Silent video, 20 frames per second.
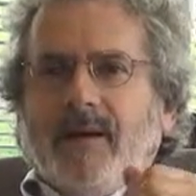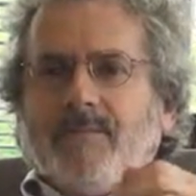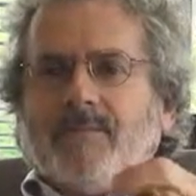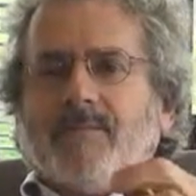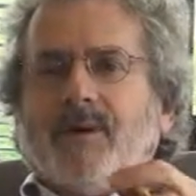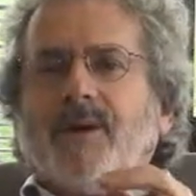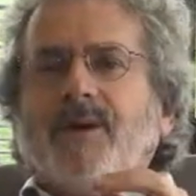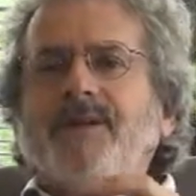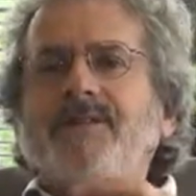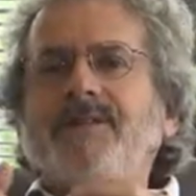
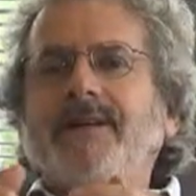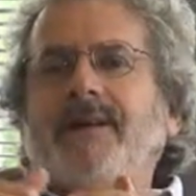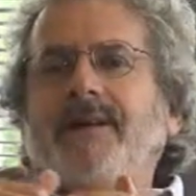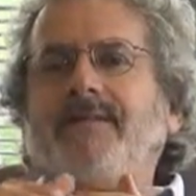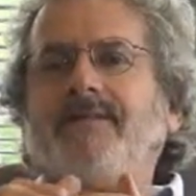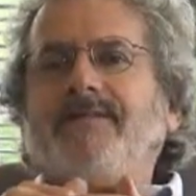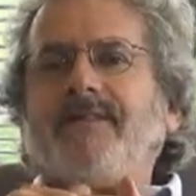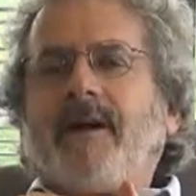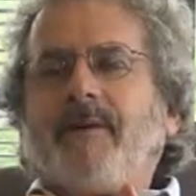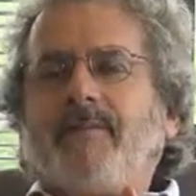
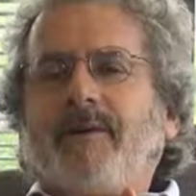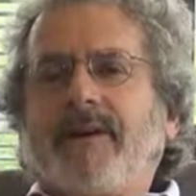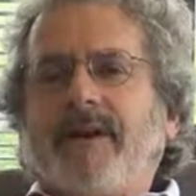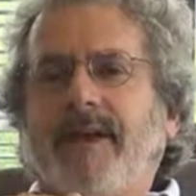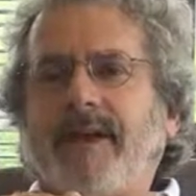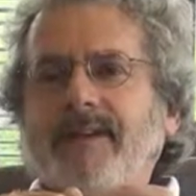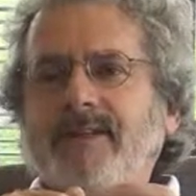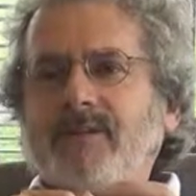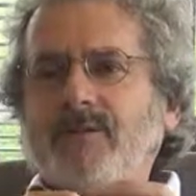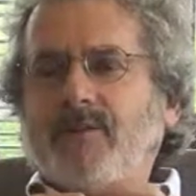merging
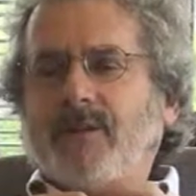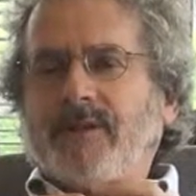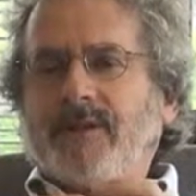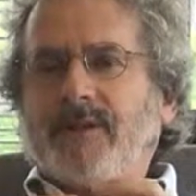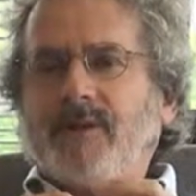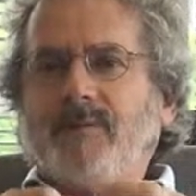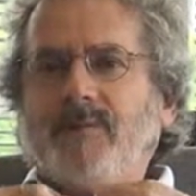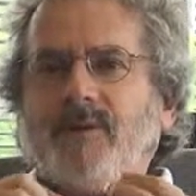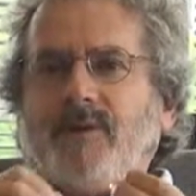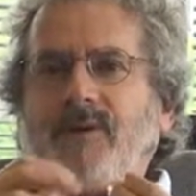fabrication with
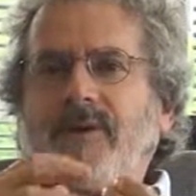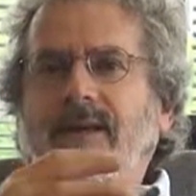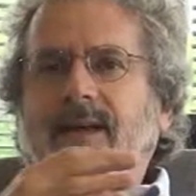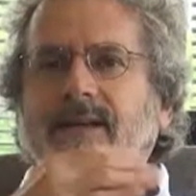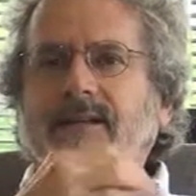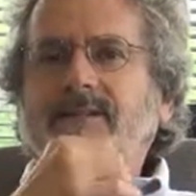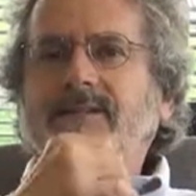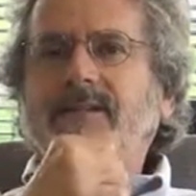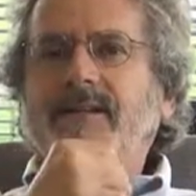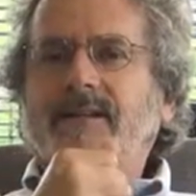
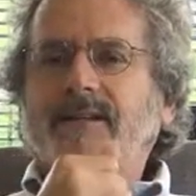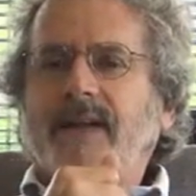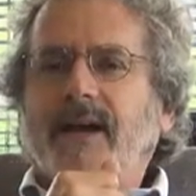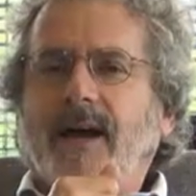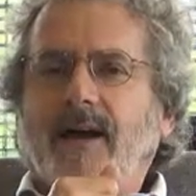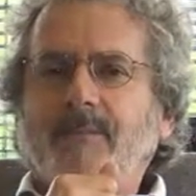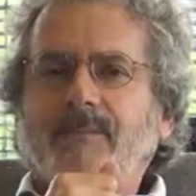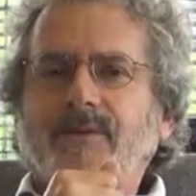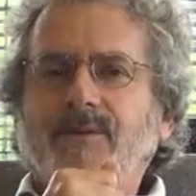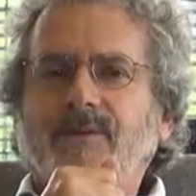communication and
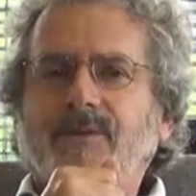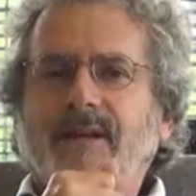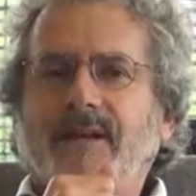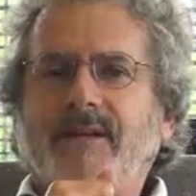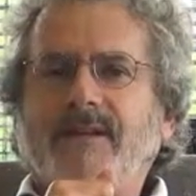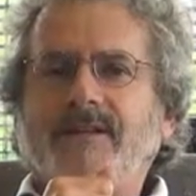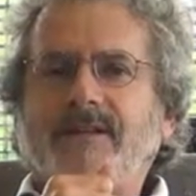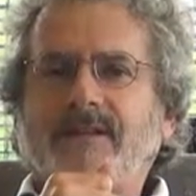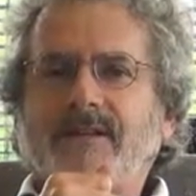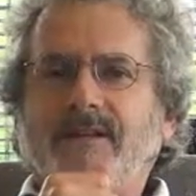
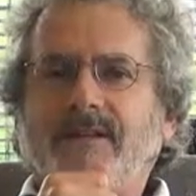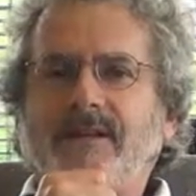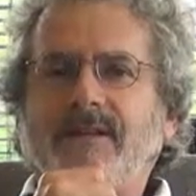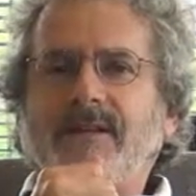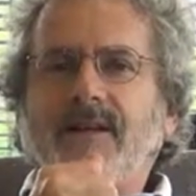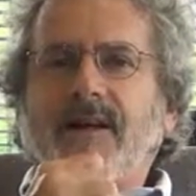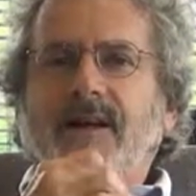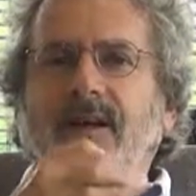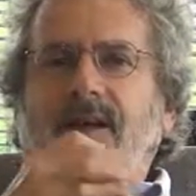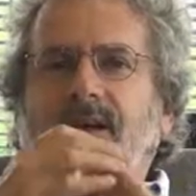computation
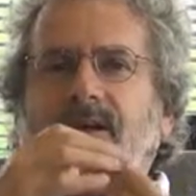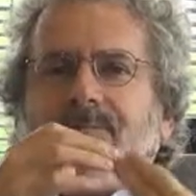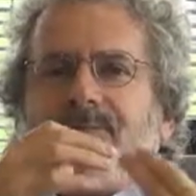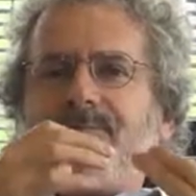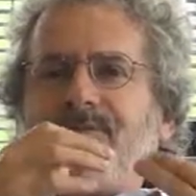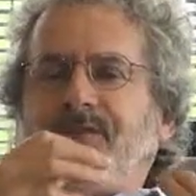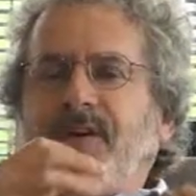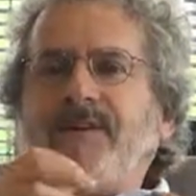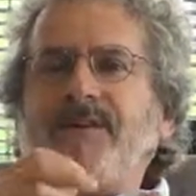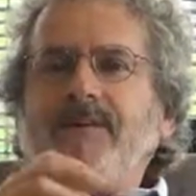
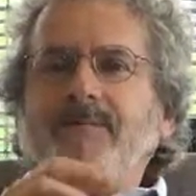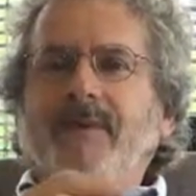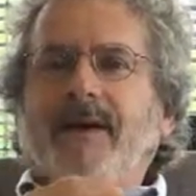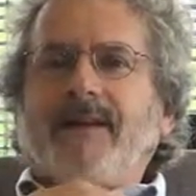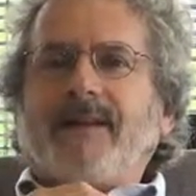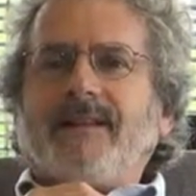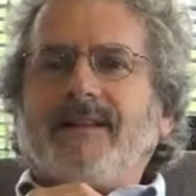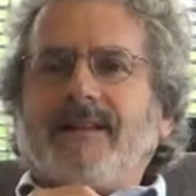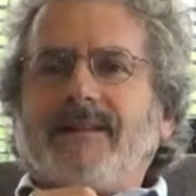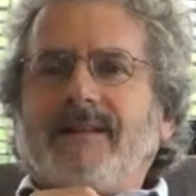
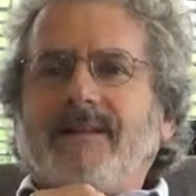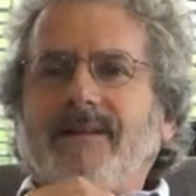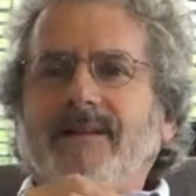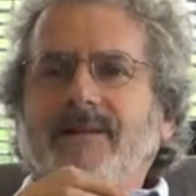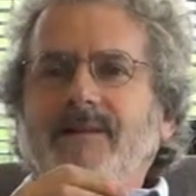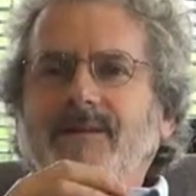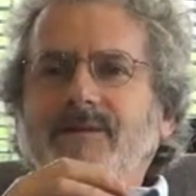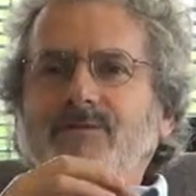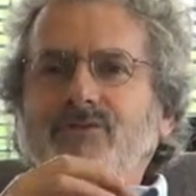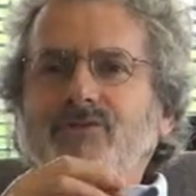
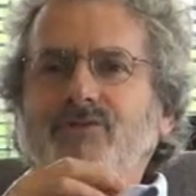fundamentally